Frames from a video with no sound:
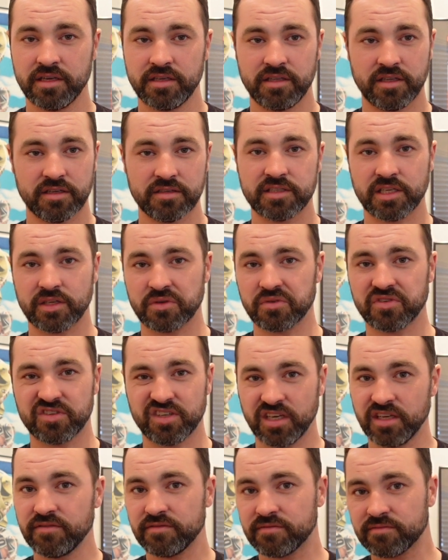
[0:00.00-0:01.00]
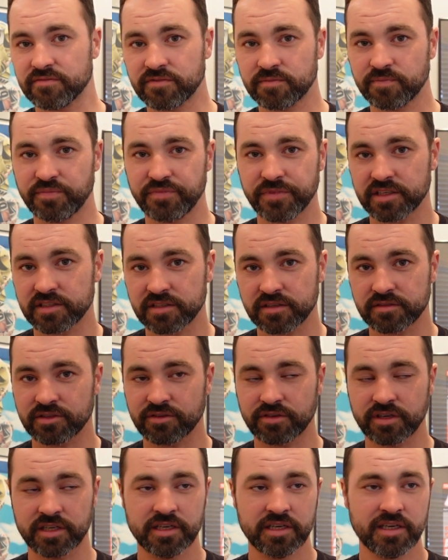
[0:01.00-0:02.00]
You know, single seat, that's a
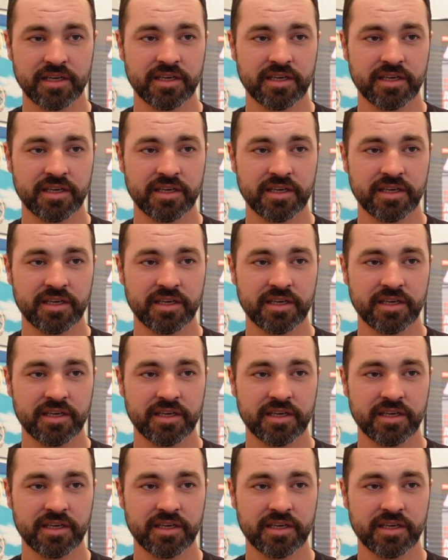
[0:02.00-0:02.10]
toy.